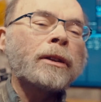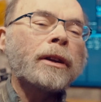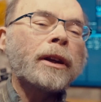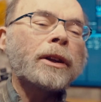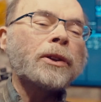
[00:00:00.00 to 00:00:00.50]

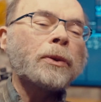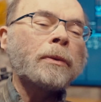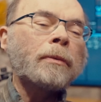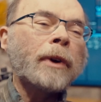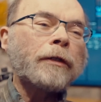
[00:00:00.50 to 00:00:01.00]
And
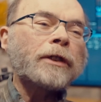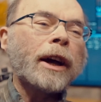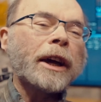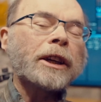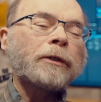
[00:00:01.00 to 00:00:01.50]
you have to
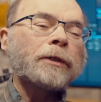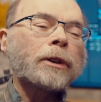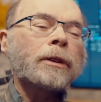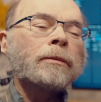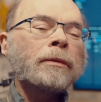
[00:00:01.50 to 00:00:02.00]
hike
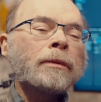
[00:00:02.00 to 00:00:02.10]
for